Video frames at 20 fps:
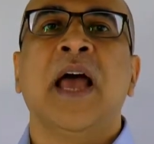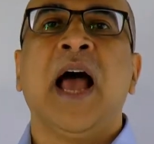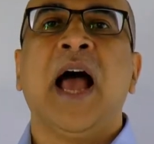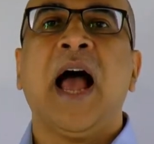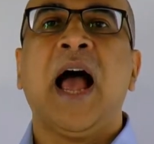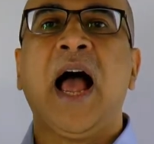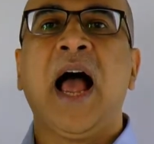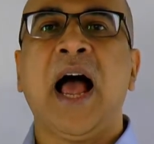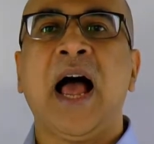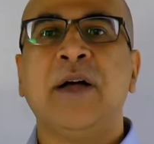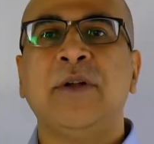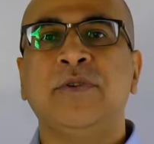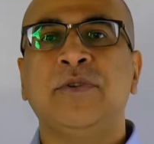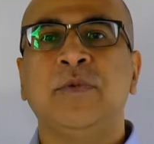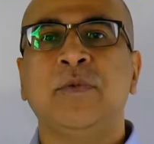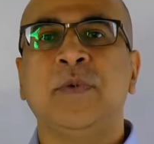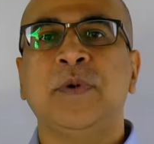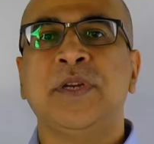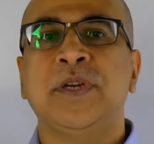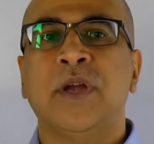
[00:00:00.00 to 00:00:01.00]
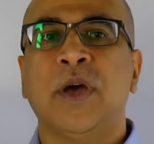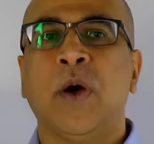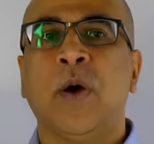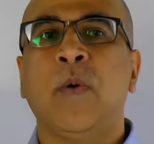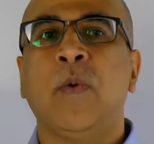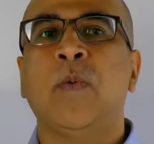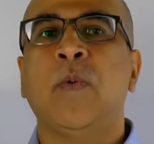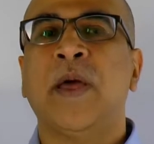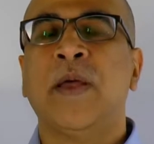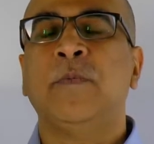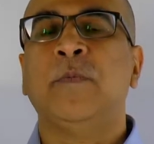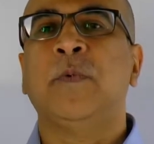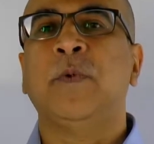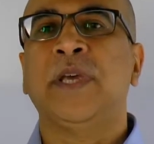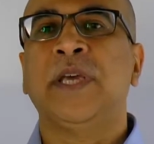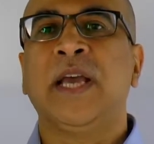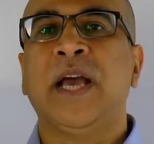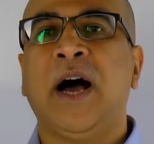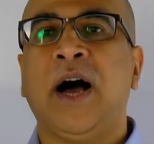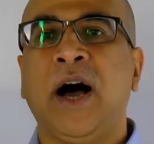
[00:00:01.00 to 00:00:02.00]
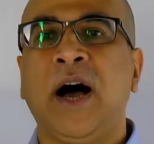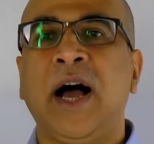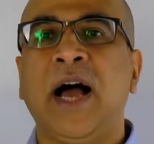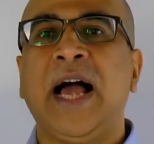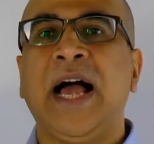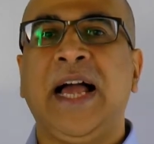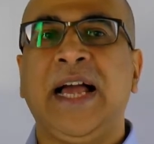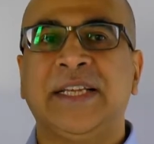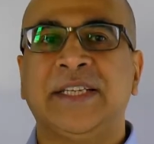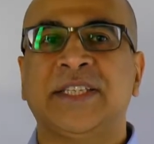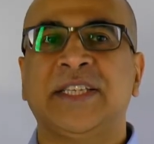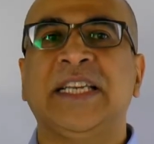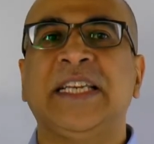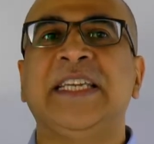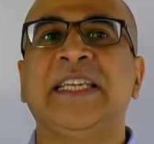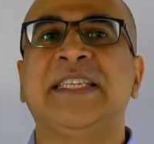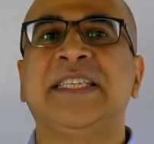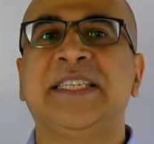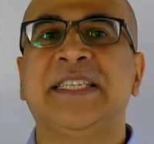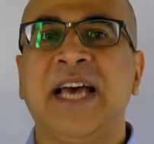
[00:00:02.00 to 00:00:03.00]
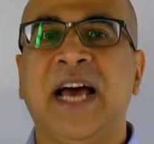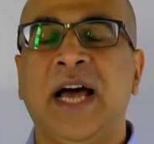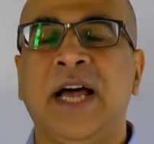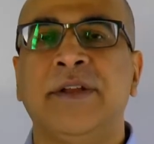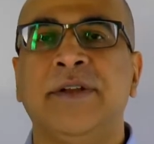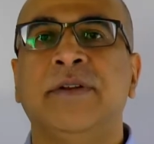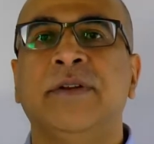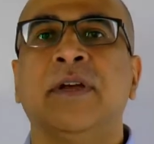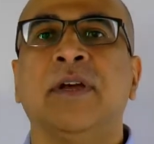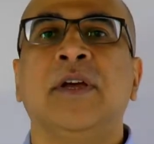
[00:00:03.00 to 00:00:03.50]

How do we know when we are actually done?